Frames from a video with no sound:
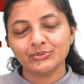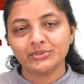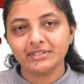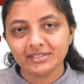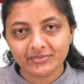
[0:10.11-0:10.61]

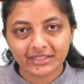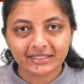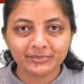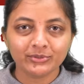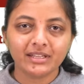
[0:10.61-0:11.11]
students,
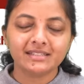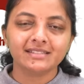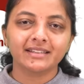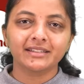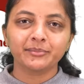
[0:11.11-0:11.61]
welcome to the answer
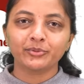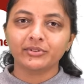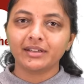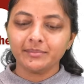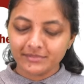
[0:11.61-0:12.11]
writing
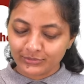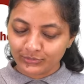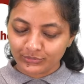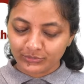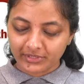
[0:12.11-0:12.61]
program.
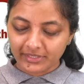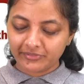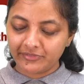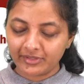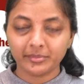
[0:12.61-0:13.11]
So today
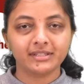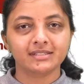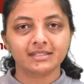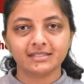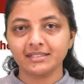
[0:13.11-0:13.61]
we will be
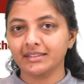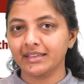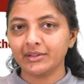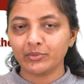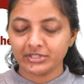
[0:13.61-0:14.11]
discussing
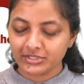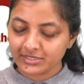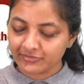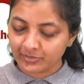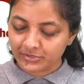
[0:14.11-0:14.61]
three
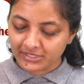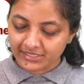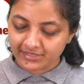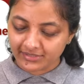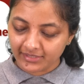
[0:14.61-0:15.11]
questions from G
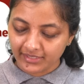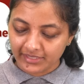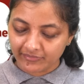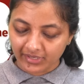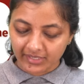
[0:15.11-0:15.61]
S three
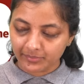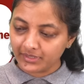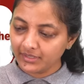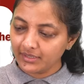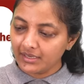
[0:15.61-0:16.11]

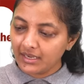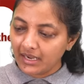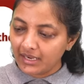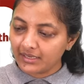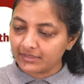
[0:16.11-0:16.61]
environment,
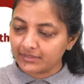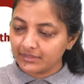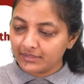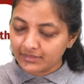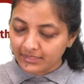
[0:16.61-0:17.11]
and
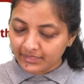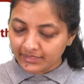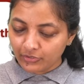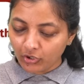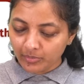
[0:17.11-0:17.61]
the
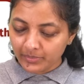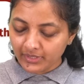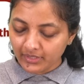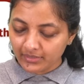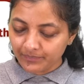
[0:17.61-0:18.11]

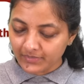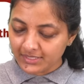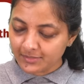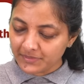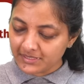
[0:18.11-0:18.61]
topic
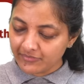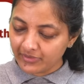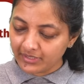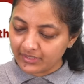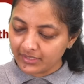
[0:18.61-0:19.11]
is
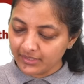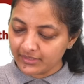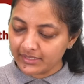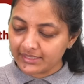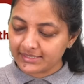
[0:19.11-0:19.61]
specifically
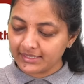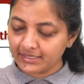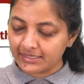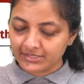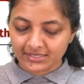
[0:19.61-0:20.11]
the recent
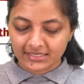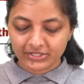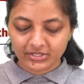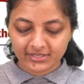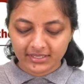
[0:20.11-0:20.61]

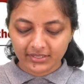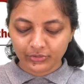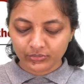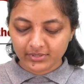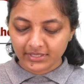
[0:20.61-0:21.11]
legislations in
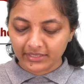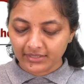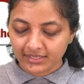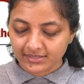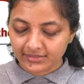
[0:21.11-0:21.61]
news,
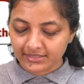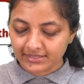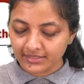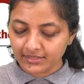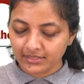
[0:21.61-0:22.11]
India's
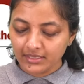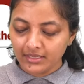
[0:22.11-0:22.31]
recent